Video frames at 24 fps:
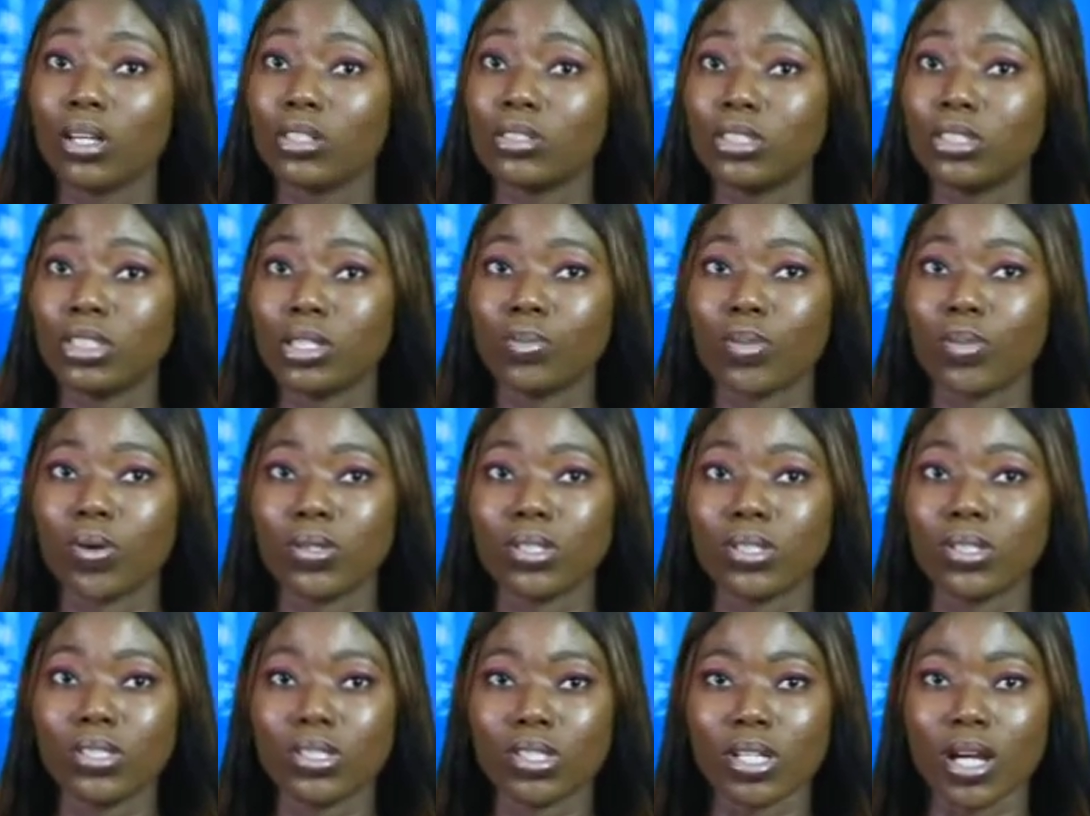Jimoh
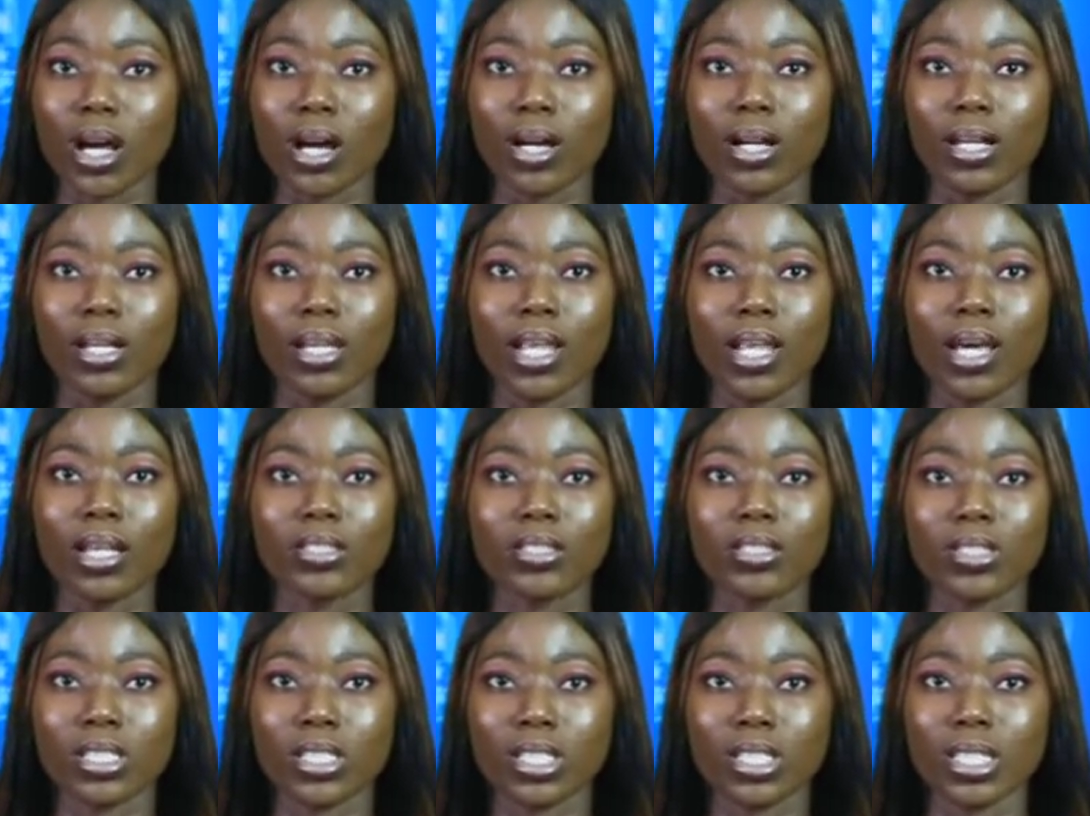Isiaq,
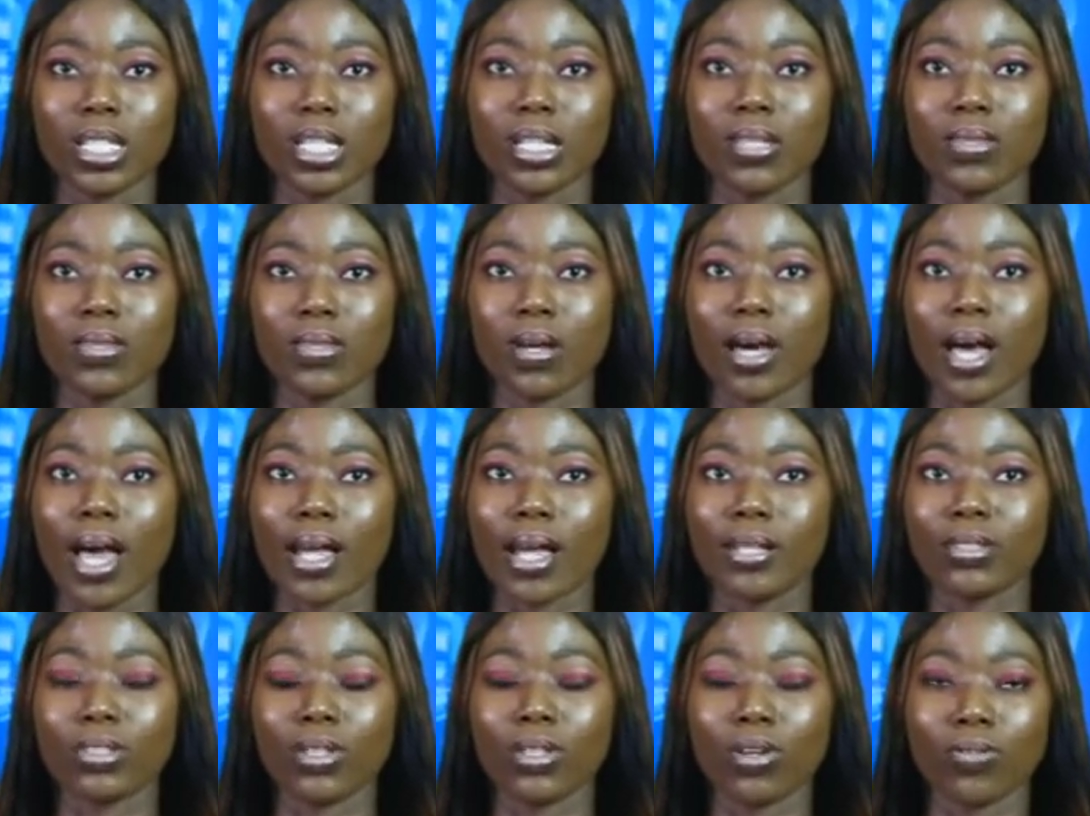allegedly in the
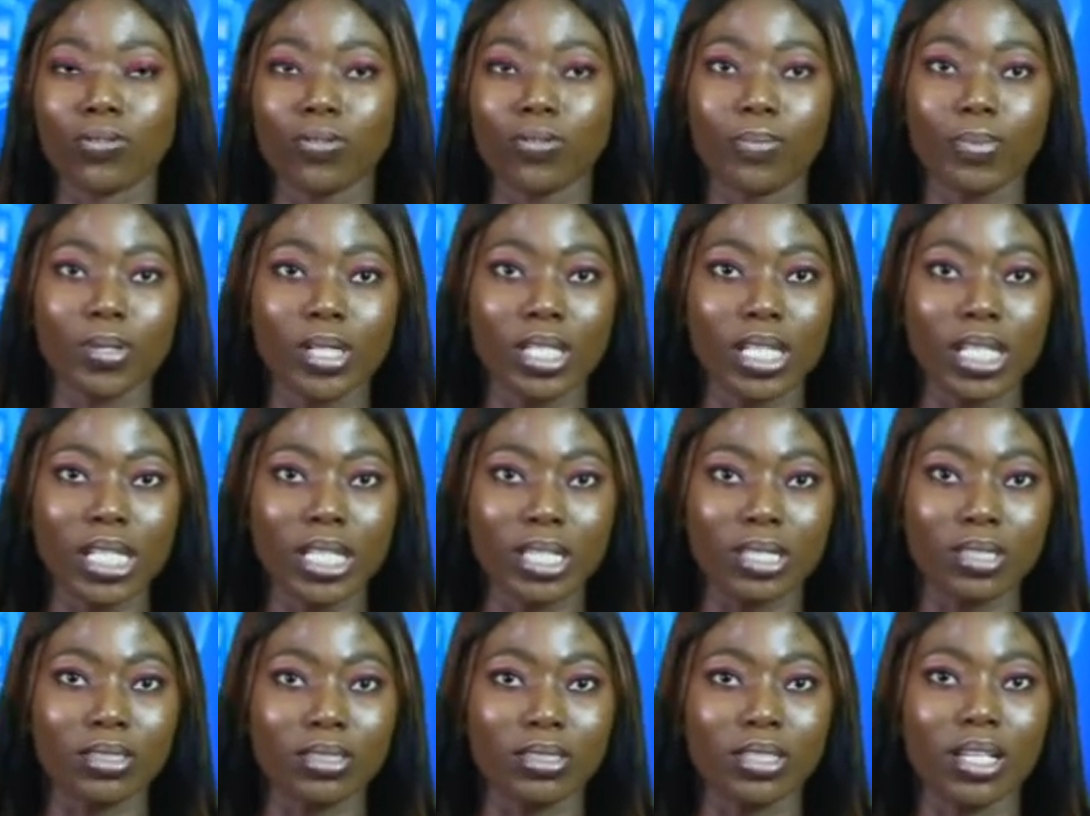hands of
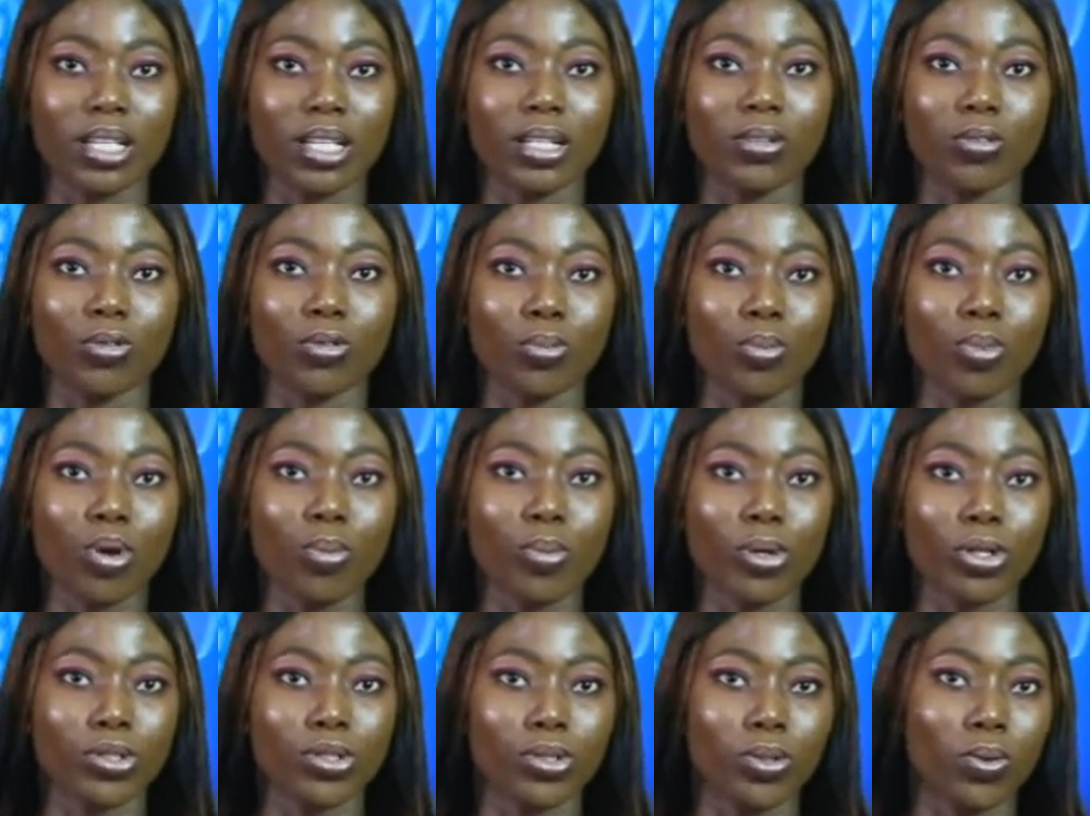police in
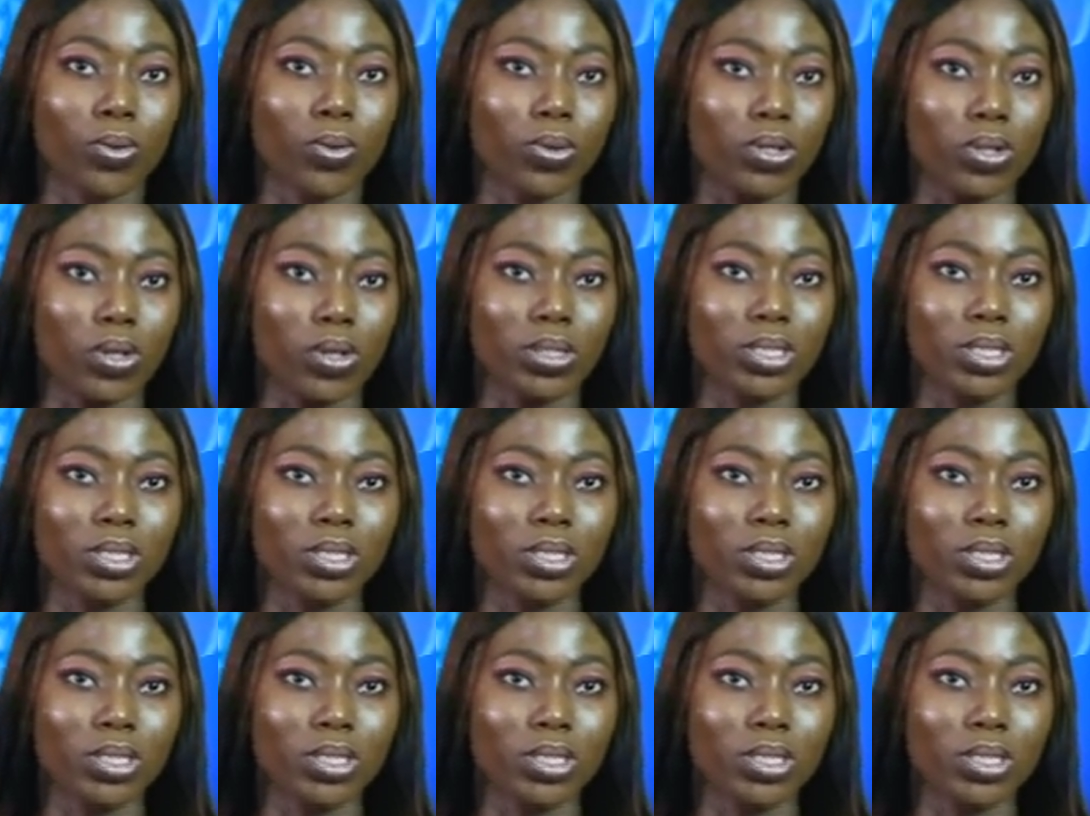Ogbomoso, Oyo